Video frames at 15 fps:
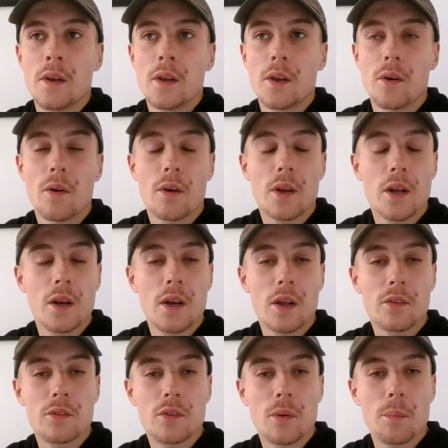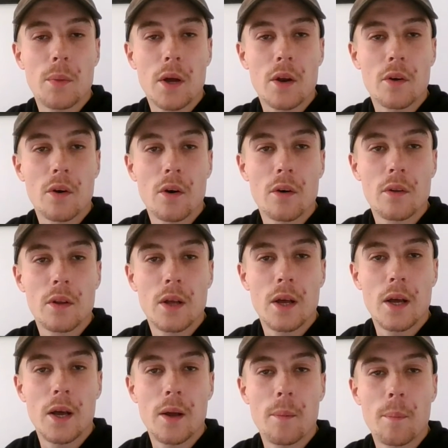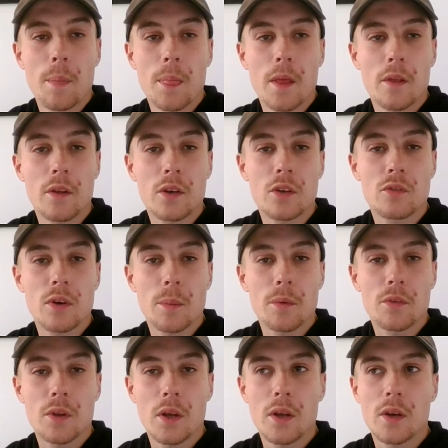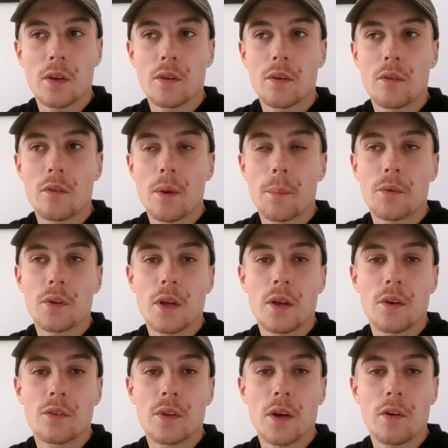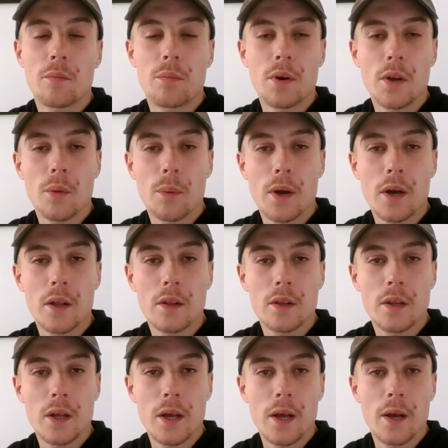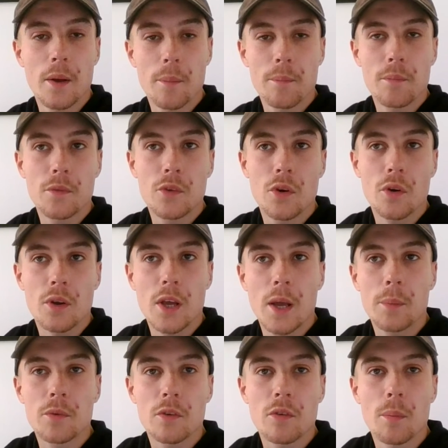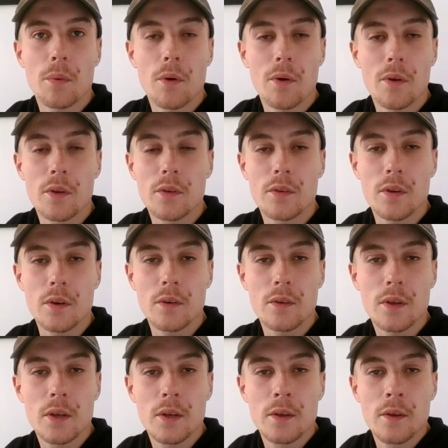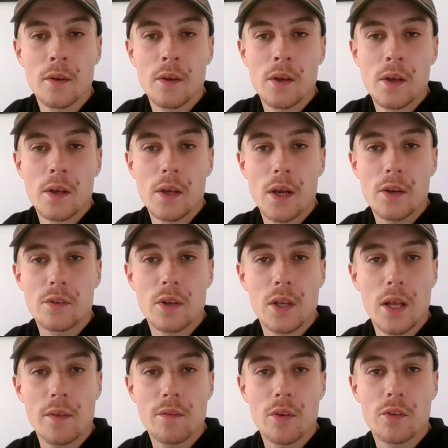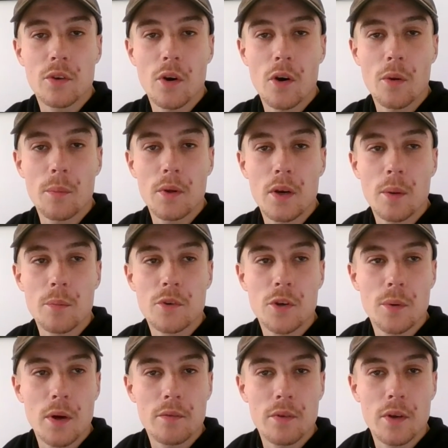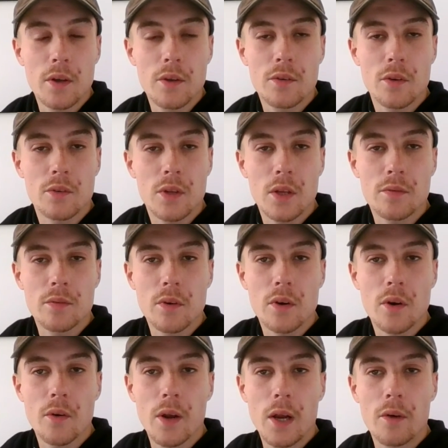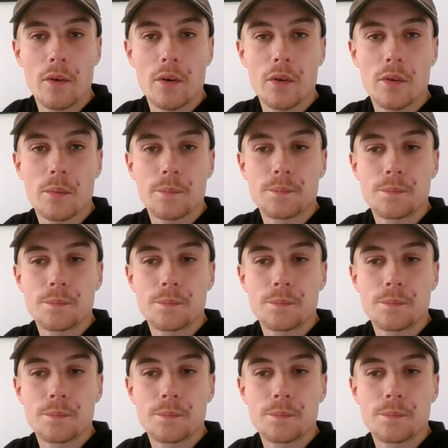Gillen hasn't done bad at all. I think she's represented herself pretty well, took games off opponents, and yeah, she'll leave this tournament and I'm sure have a successful career and